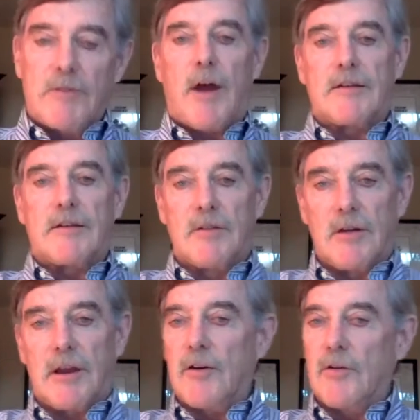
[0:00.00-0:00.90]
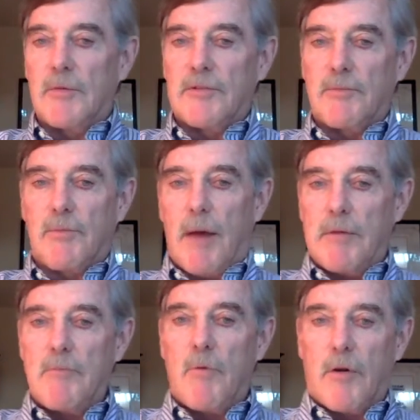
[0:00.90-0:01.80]
of it's fractional. Interim is
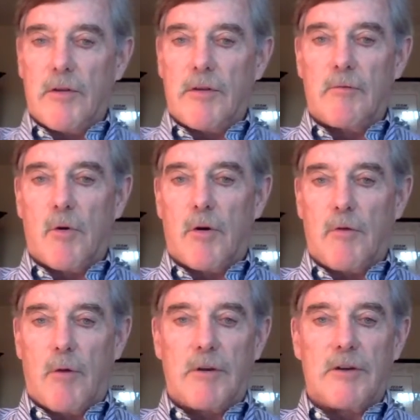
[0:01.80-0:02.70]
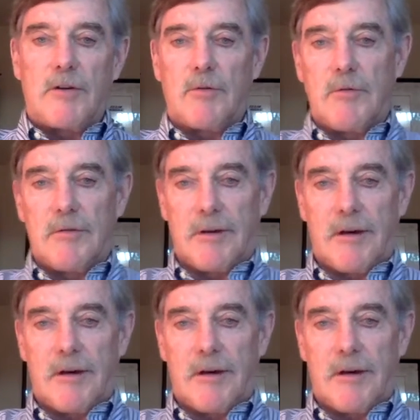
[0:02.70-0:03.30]
probably more of what we do,